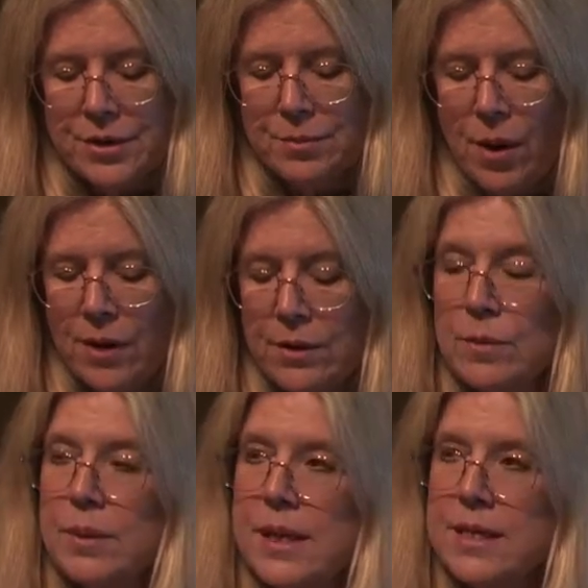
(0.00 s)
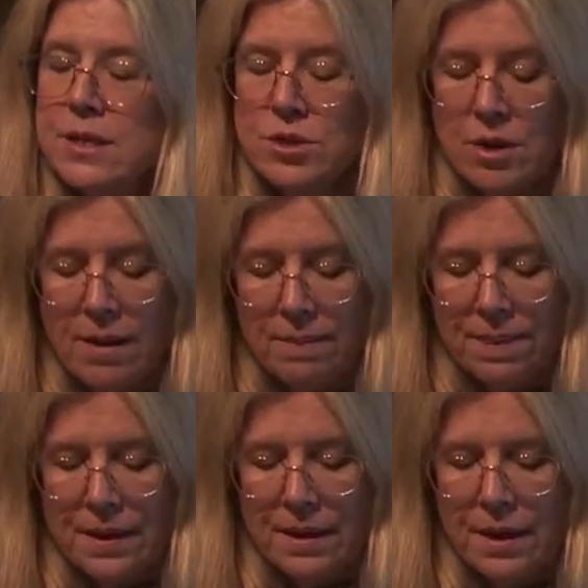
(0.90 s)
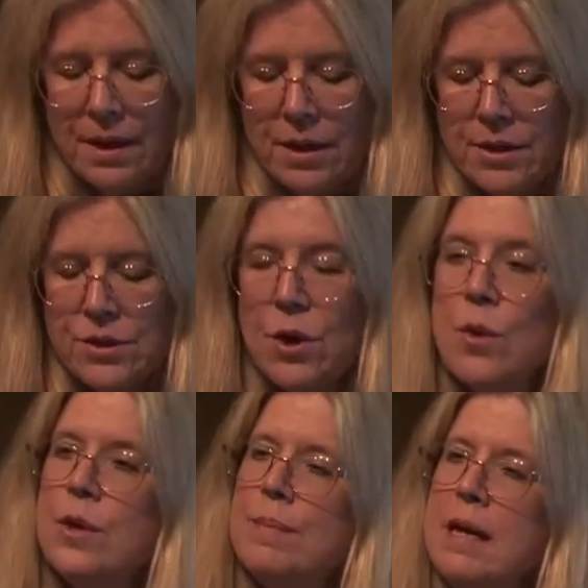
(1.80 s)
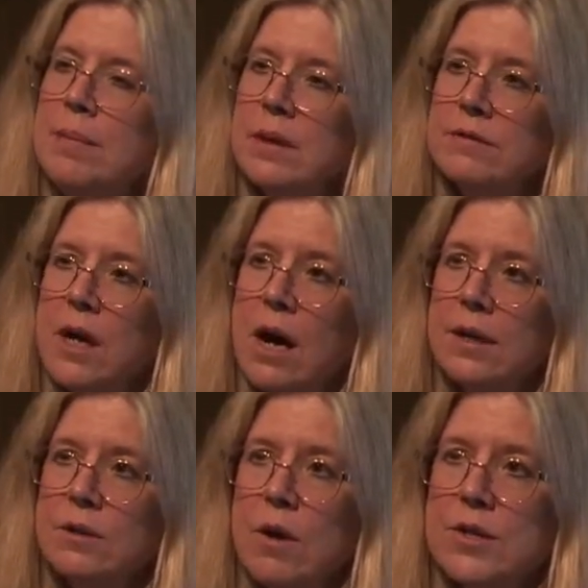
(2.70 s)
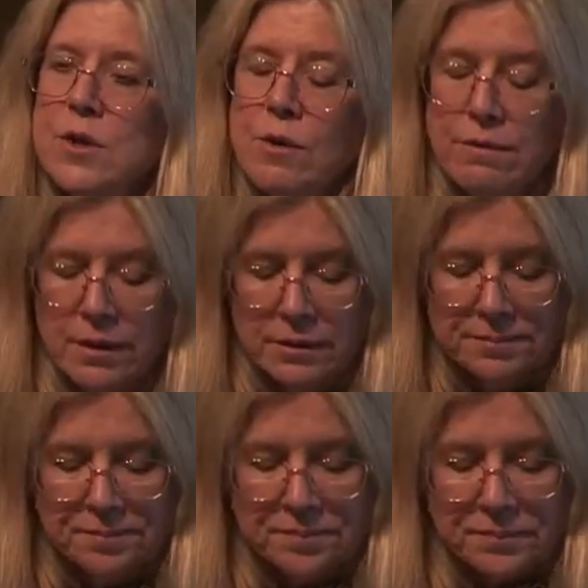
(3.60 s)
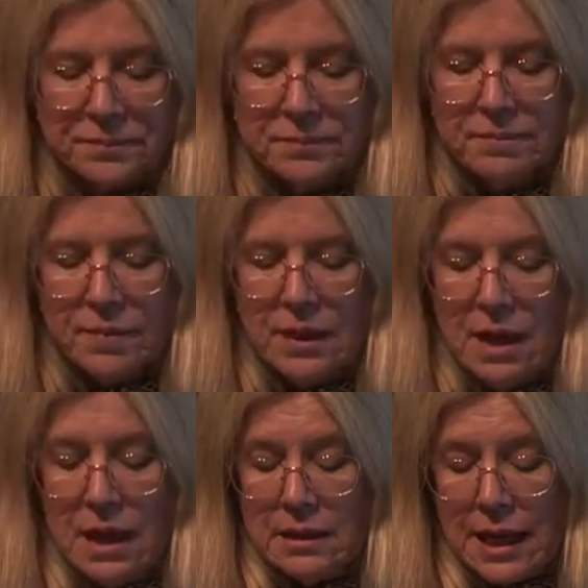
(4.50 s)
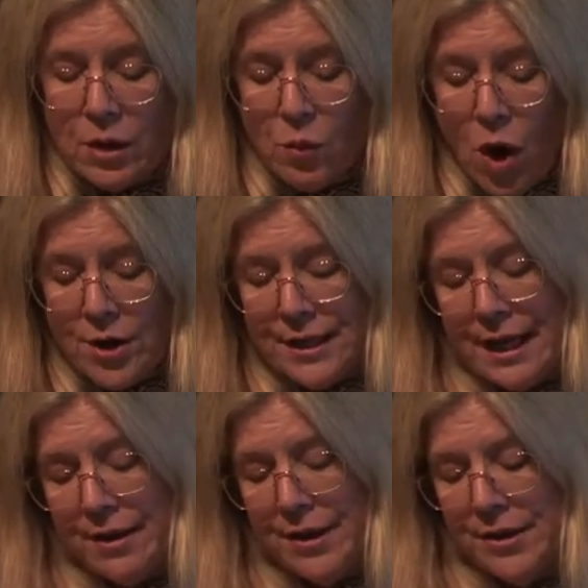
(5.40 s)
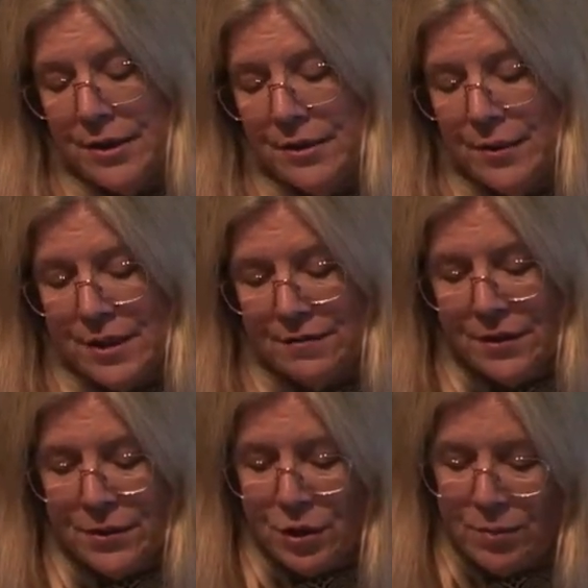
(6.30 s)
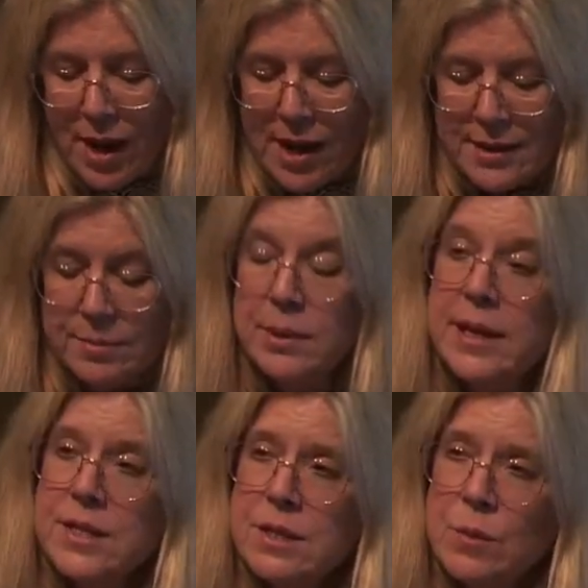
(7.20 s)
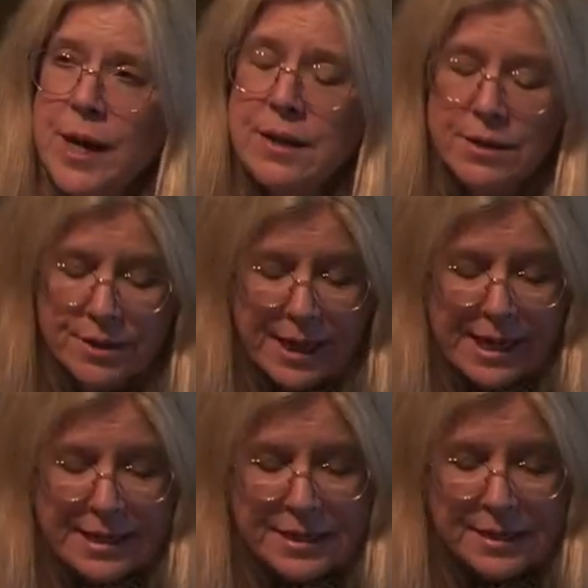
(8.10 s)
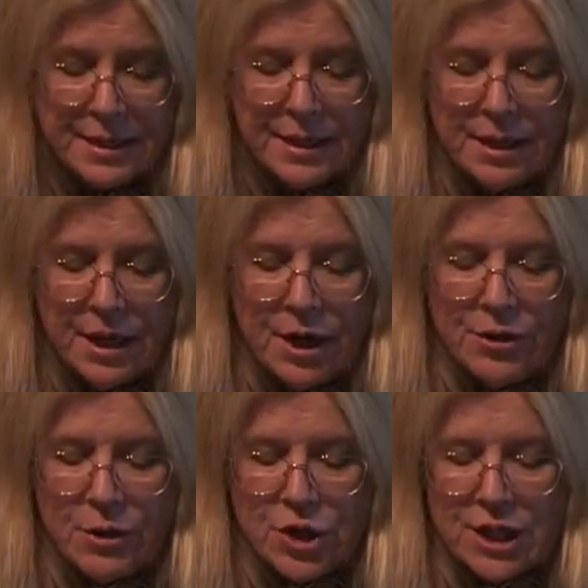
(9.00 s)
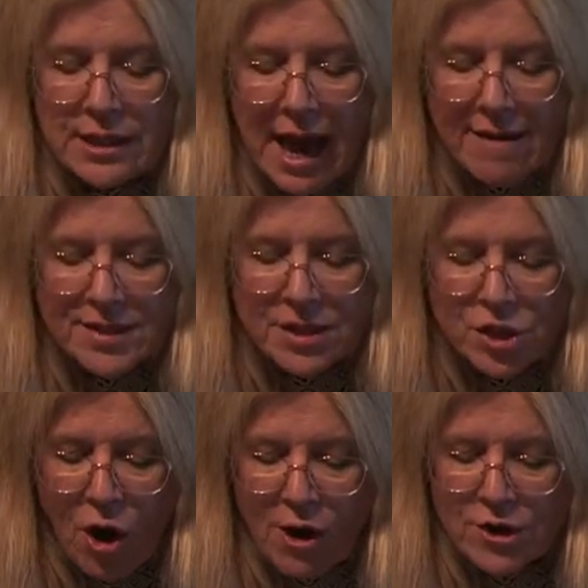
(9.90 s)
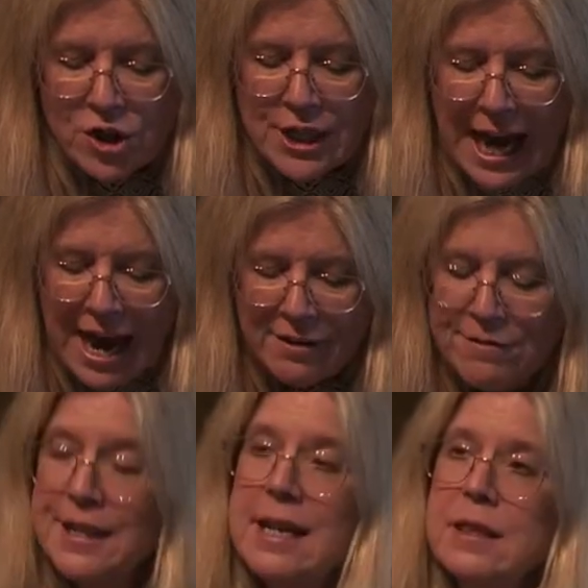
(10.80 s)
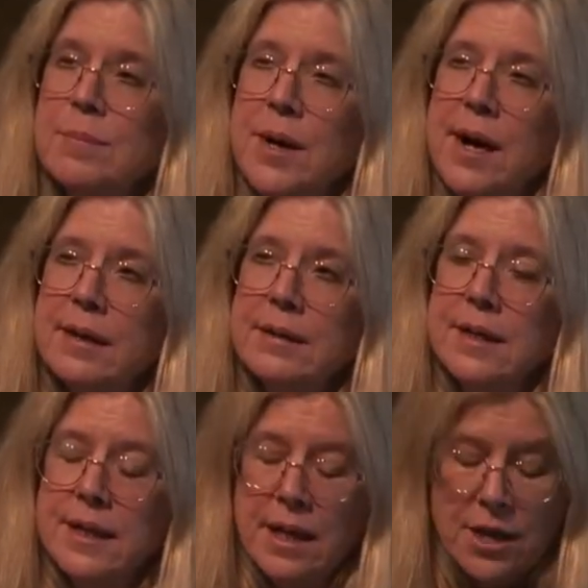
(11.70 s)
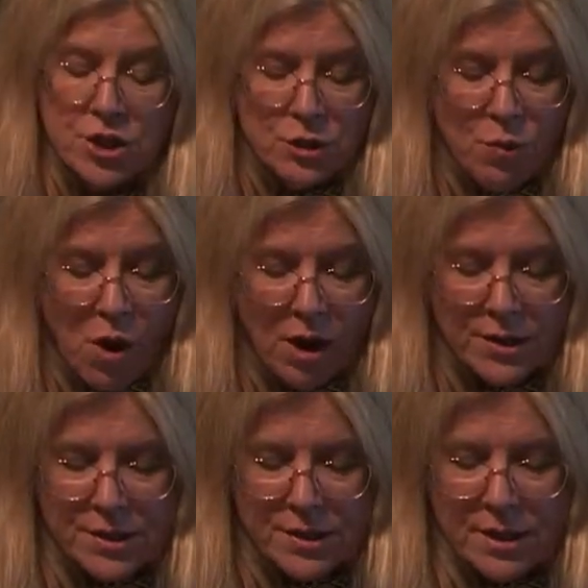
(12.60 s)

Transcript: her partner plays the drum, so the people of God cross over. Like a water carrier who has filled her pot and placed the weight on her head, though she laughs and talks, she cannot forget the pot, as she walks.